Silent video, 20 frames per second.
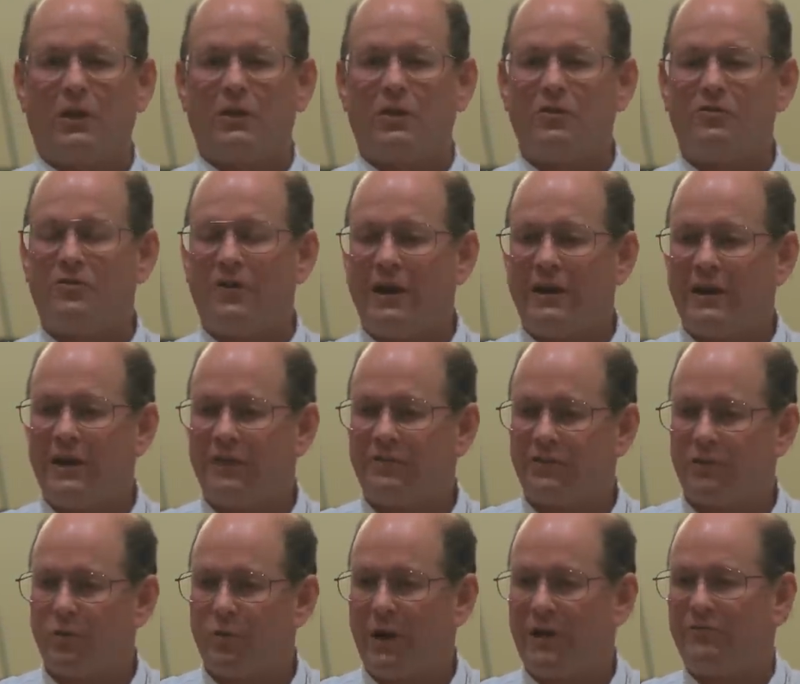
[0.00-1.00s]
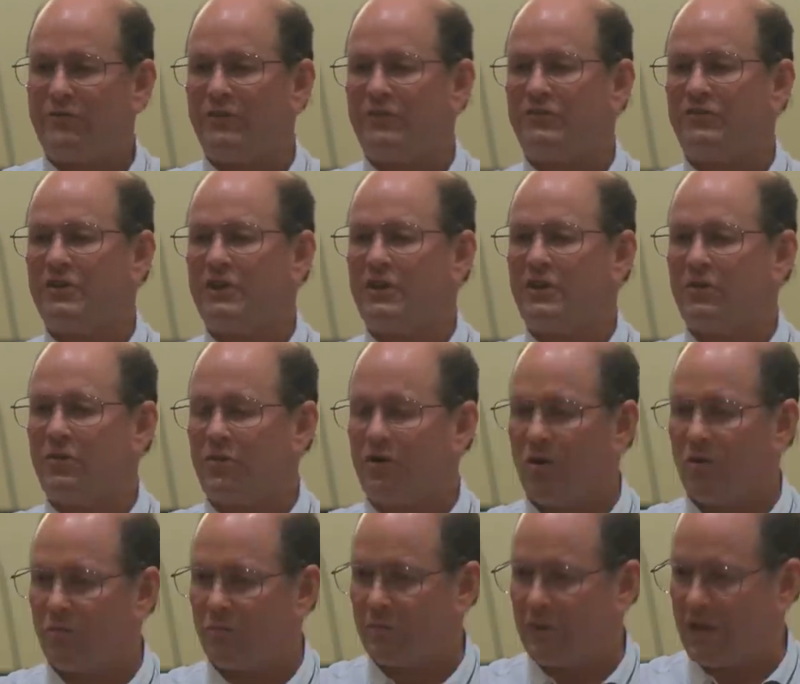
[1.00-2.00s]
you find out their wife is sick, you
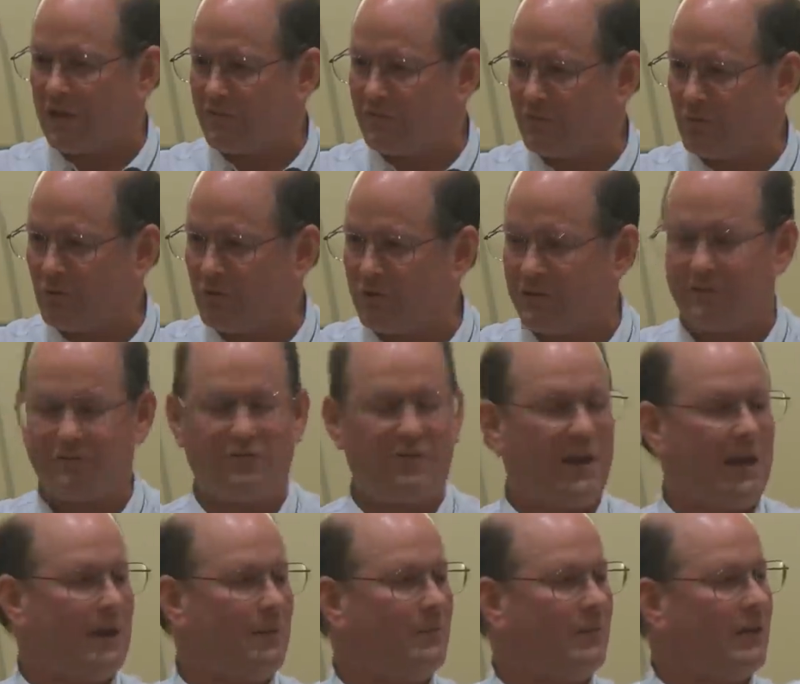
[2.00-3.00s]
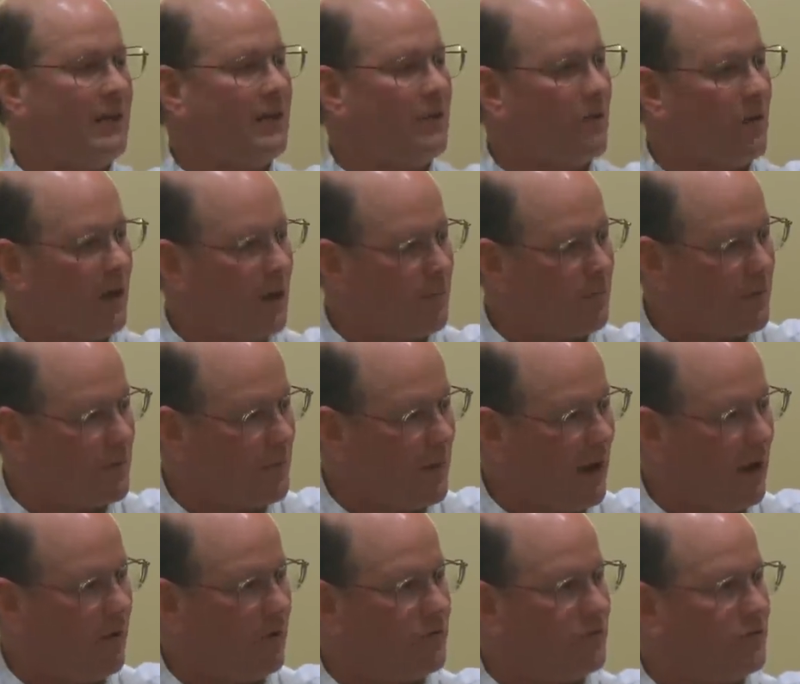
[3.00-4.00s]
go take food to the family, you help them
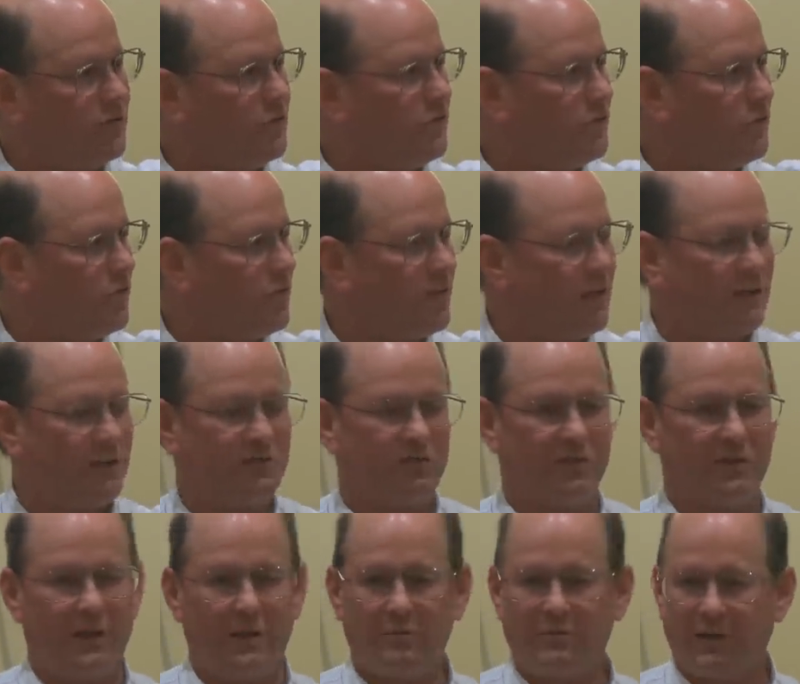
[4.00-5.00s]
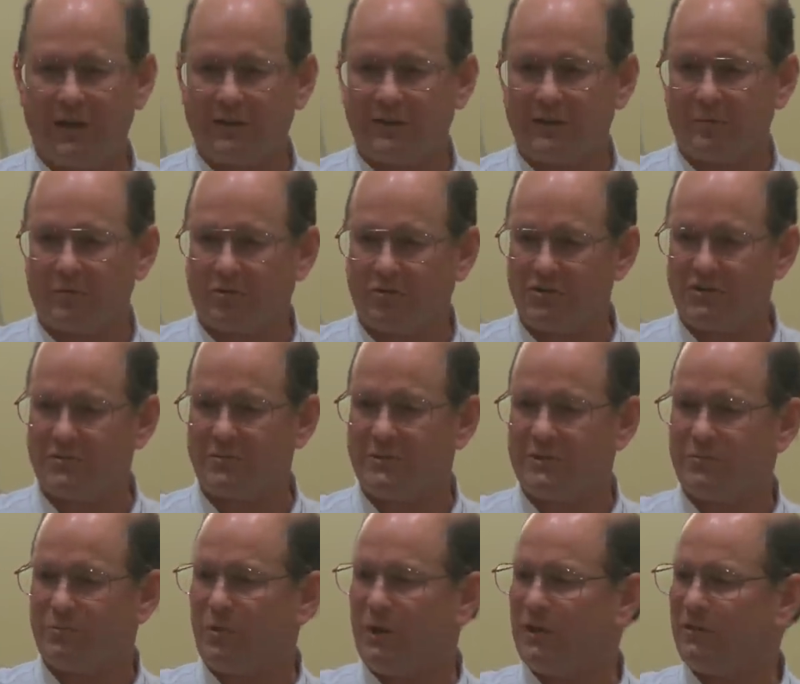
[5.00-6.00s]
out, you do things for them, take them
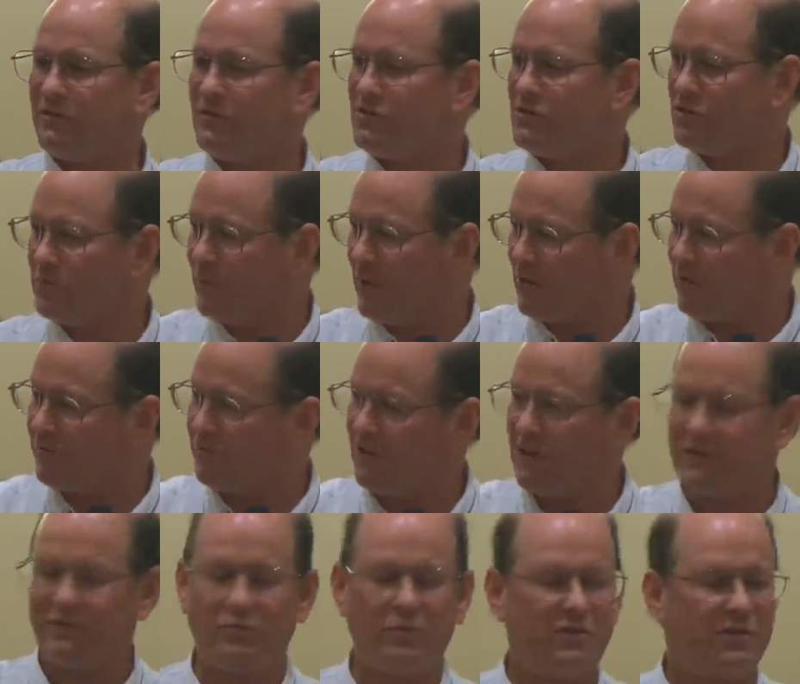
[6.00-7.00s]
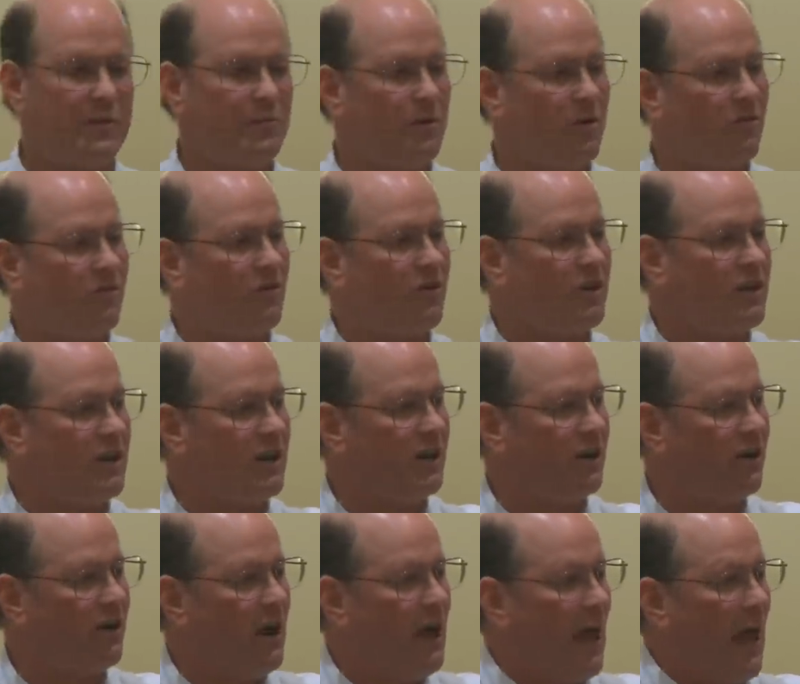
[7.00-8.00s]
Christmas presents, you make friends with them over a
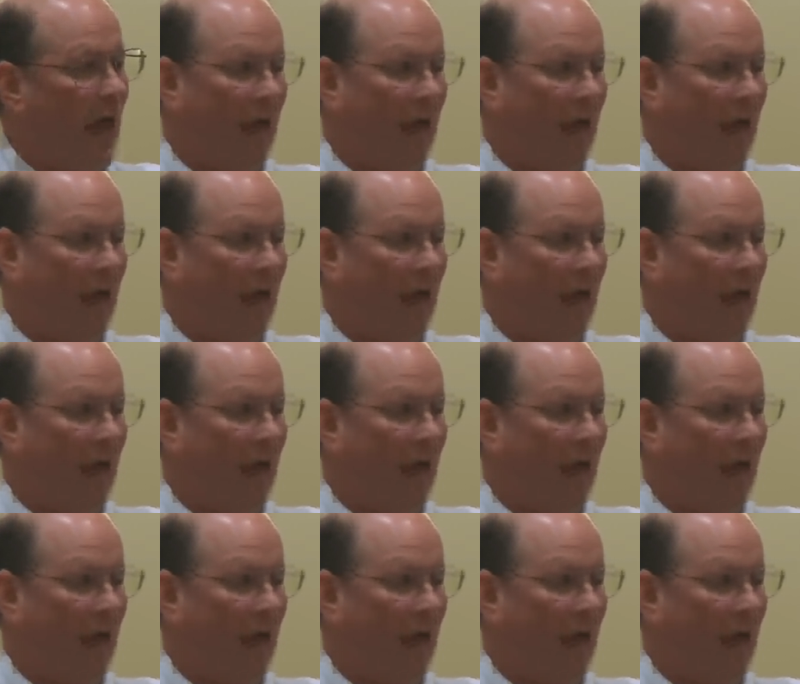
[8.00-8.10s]
year,